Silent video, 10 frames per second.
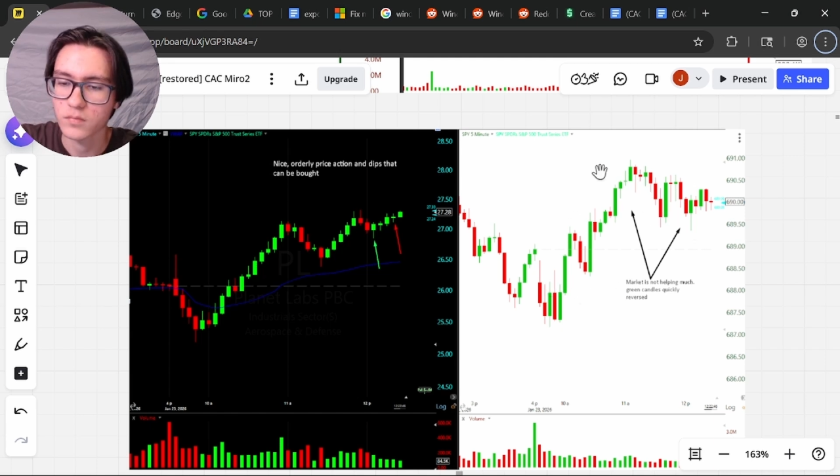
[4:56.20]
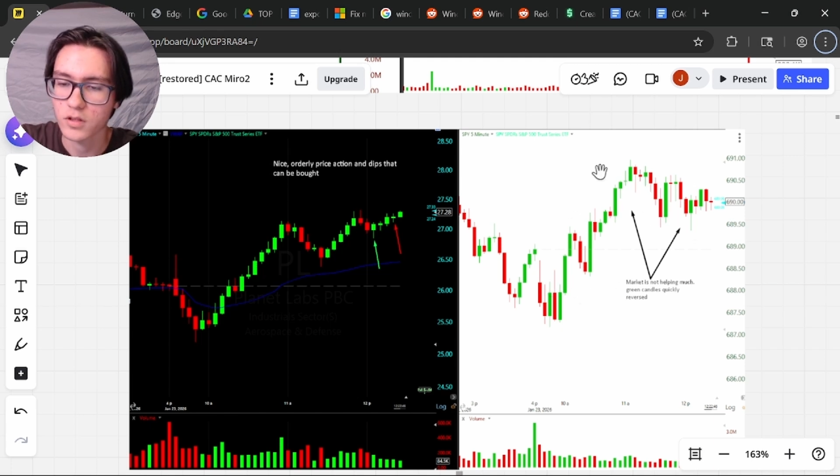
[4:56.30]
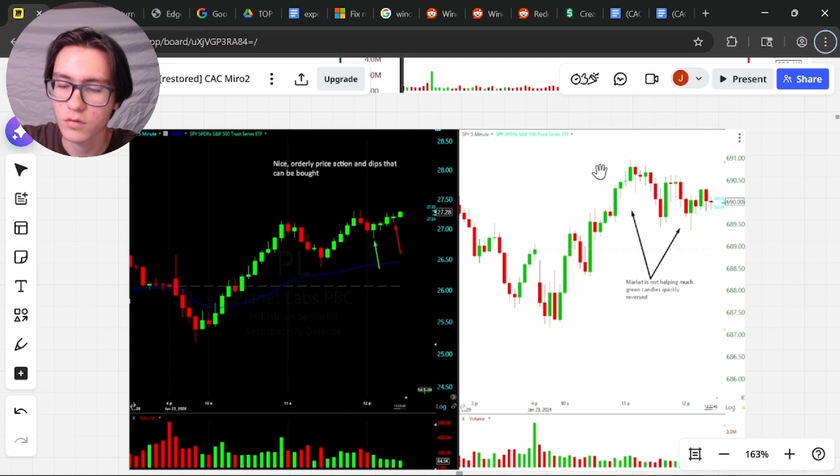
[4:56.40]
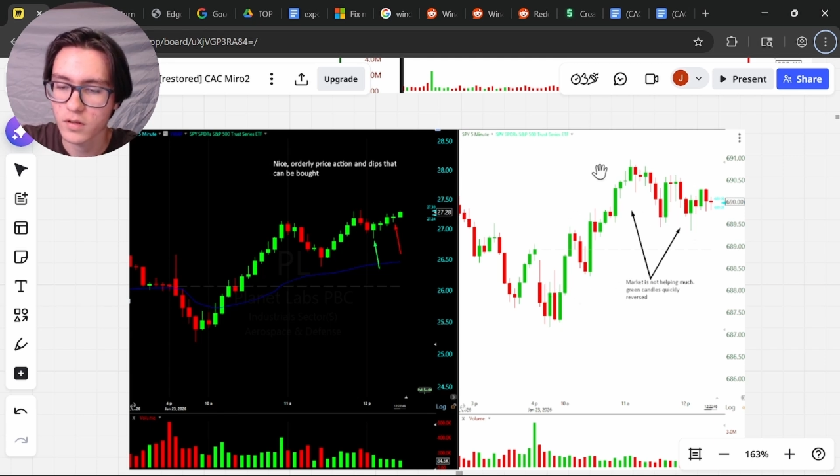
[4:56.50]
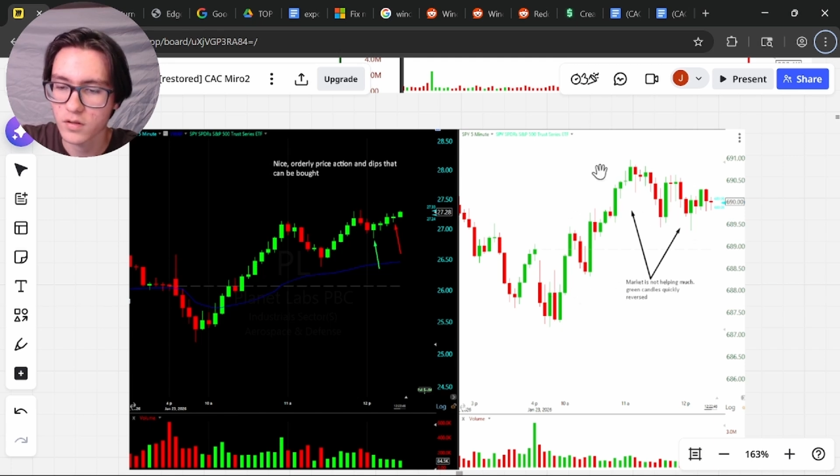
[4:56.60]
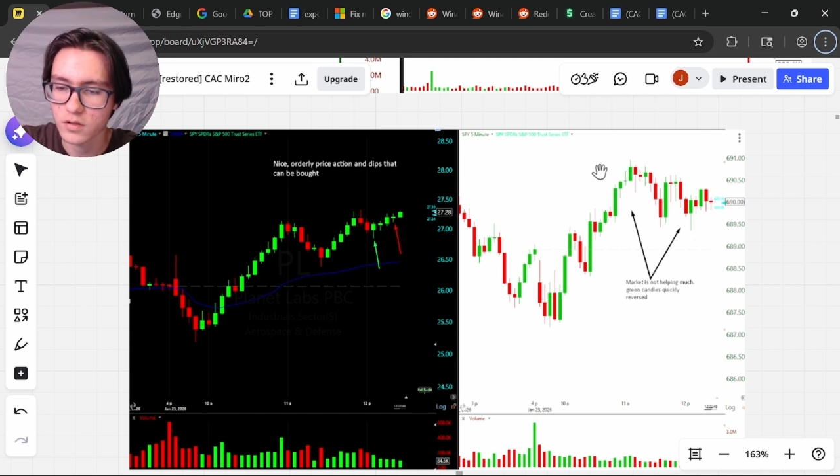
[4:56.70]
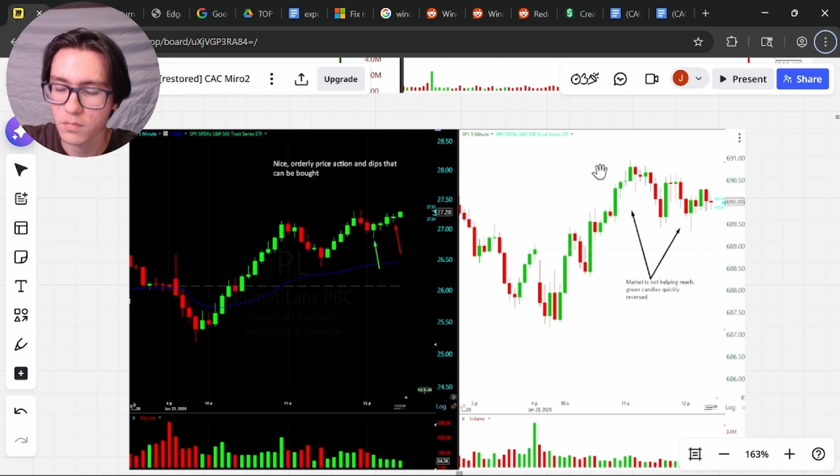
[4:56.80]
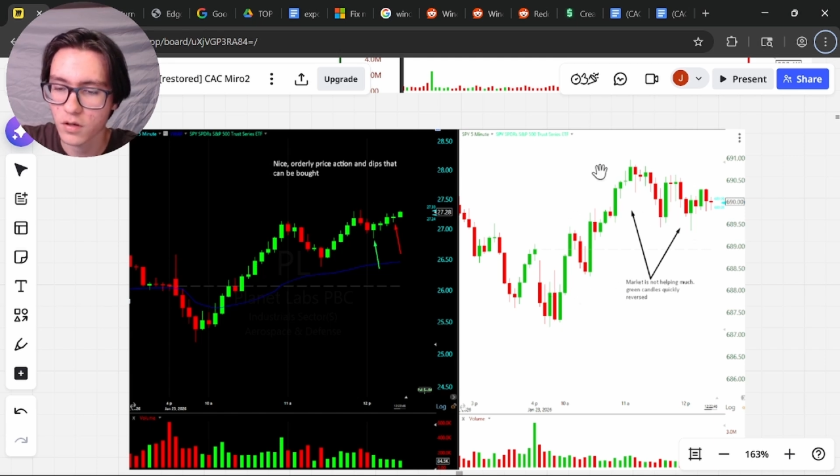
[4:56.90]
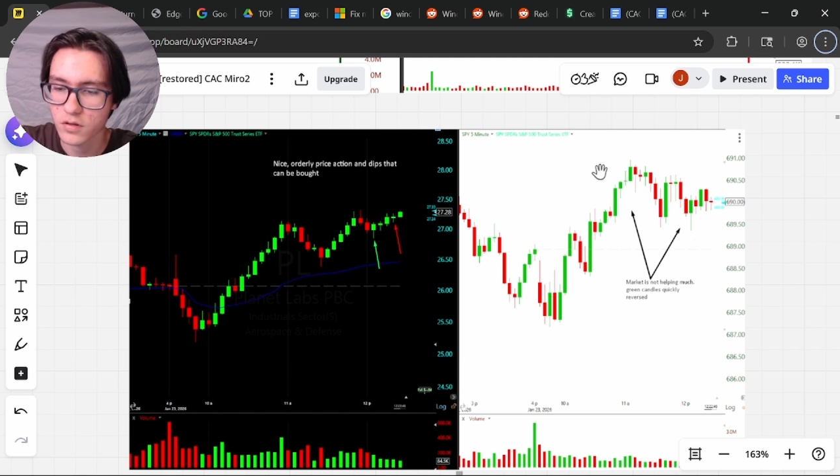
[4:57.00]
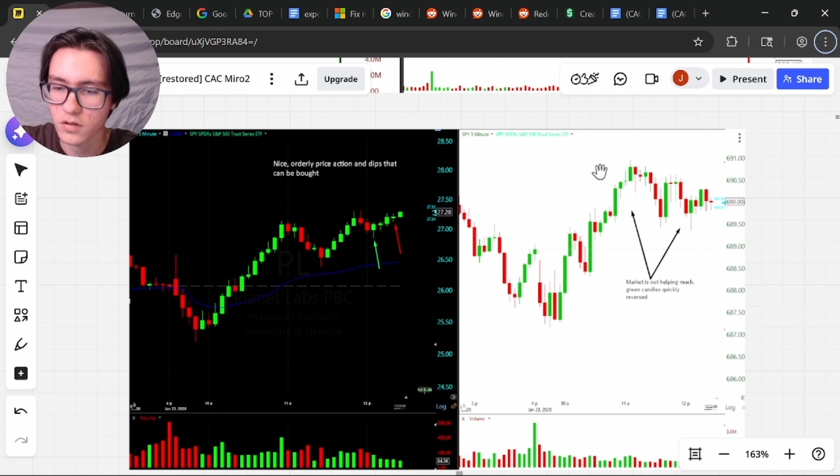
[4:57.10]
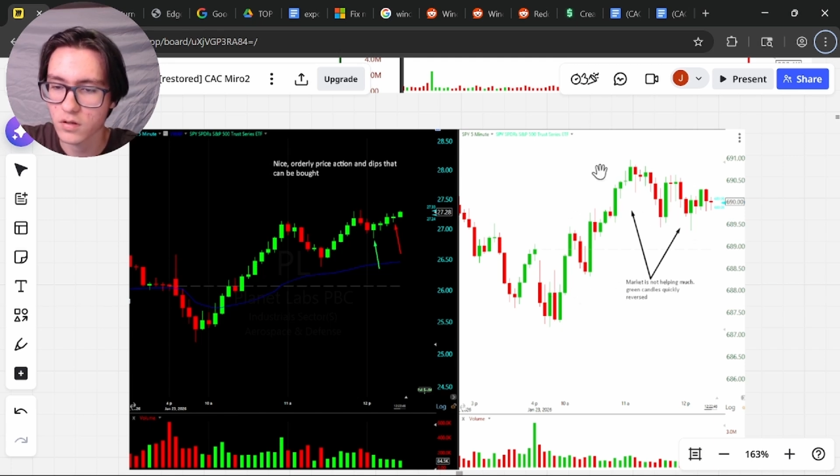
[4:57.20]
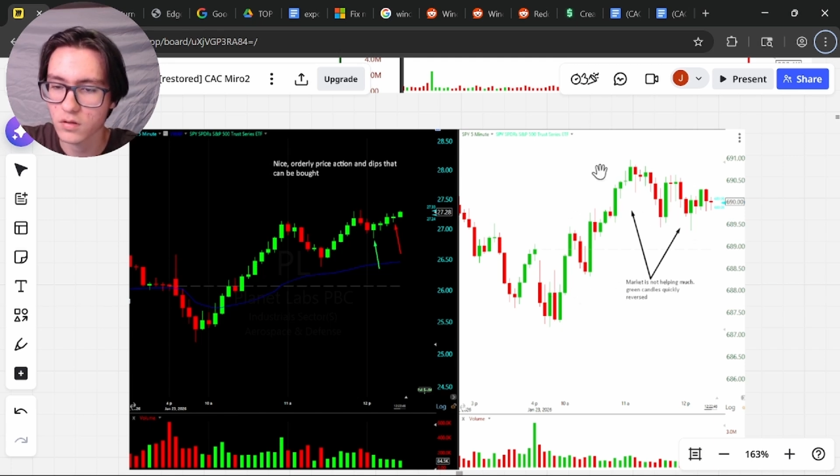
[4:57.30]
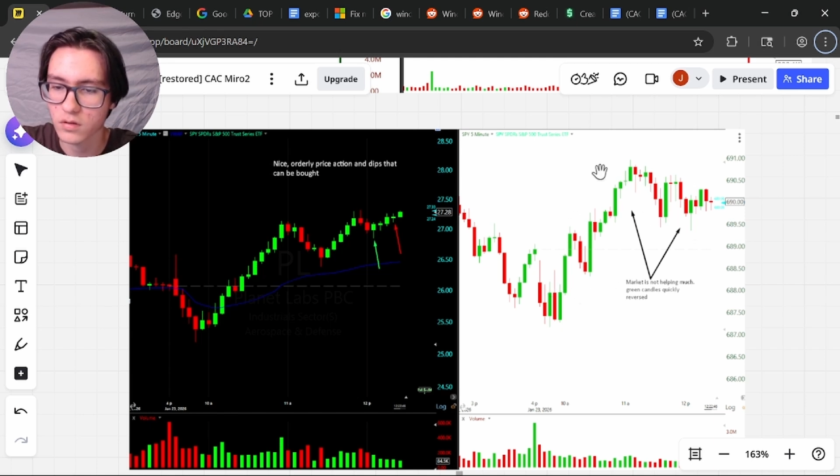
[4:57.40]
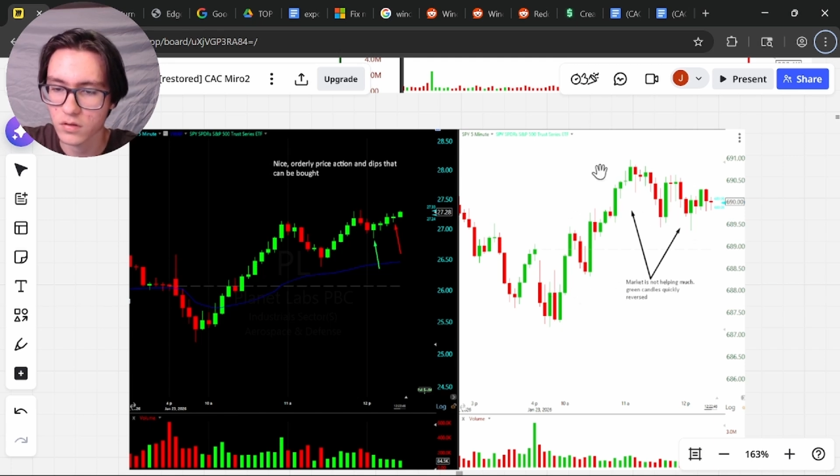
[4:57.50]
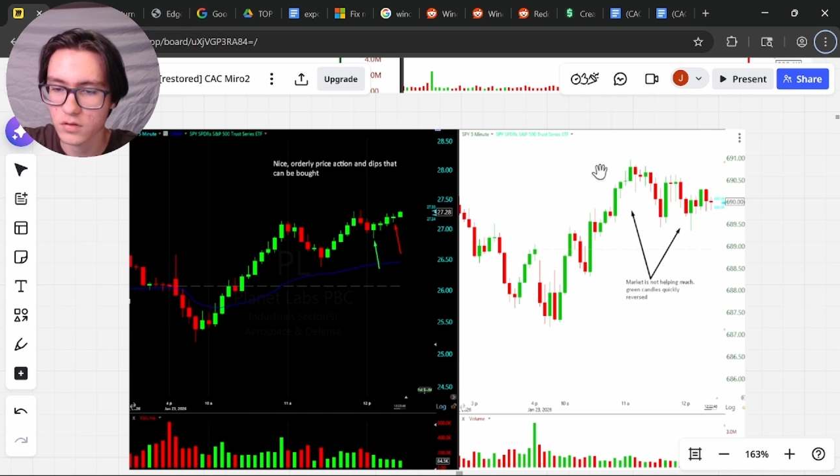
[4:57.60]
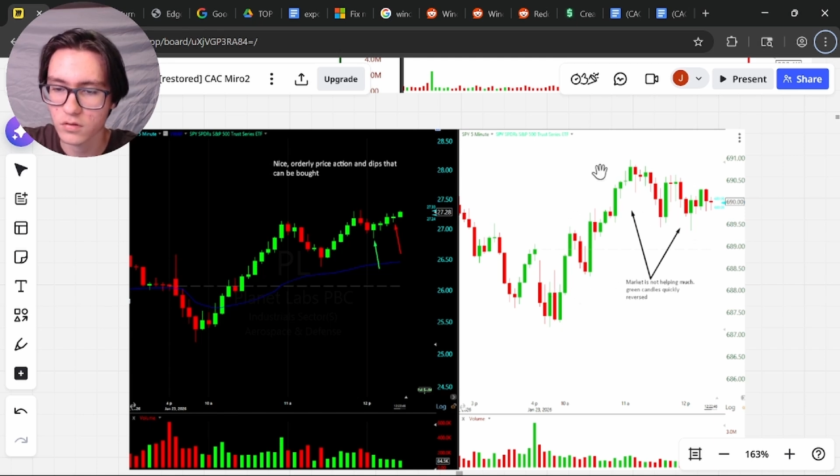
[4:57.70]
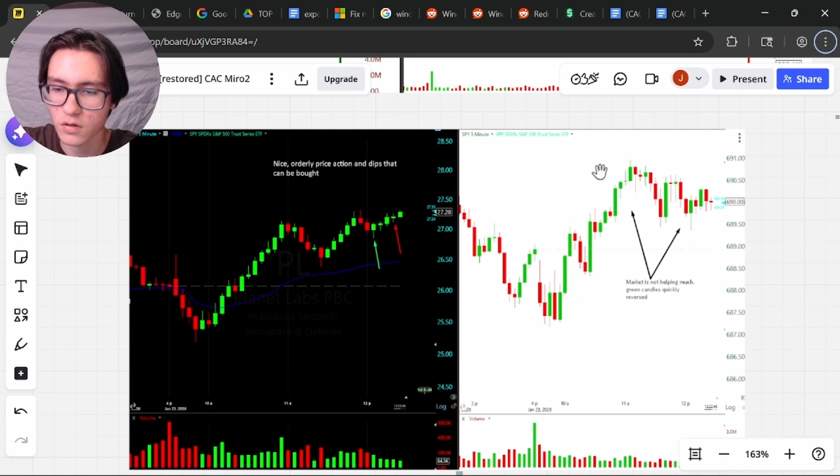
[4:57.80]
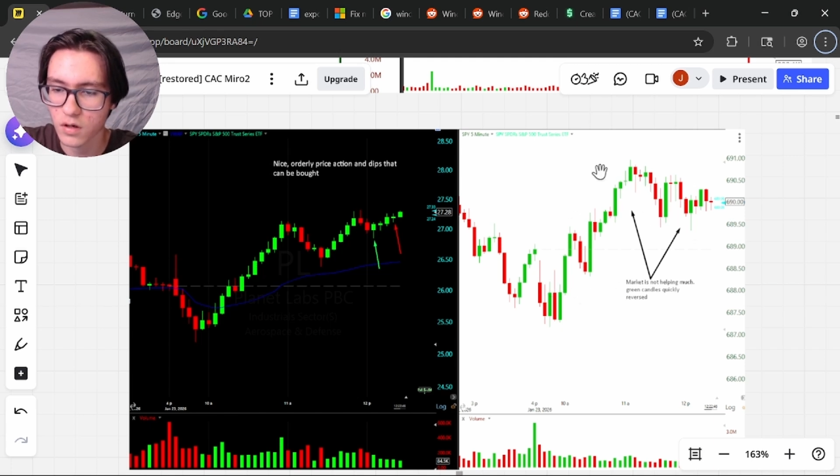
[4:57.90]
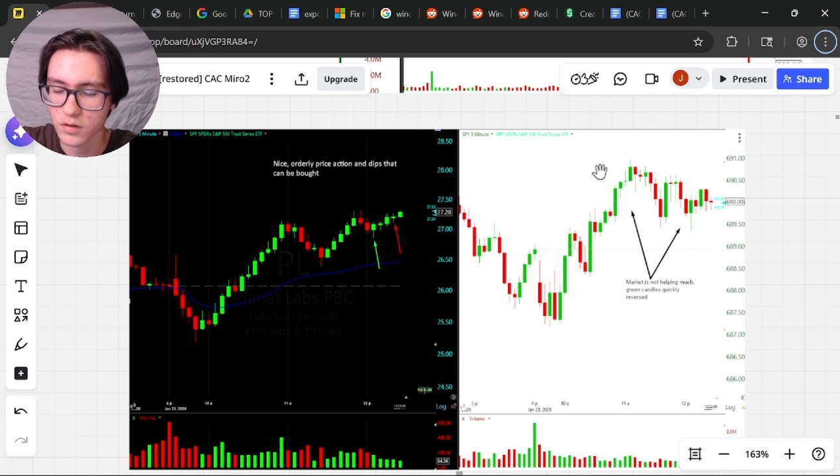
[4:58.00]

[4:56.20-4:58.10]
The trend isn't particularly strong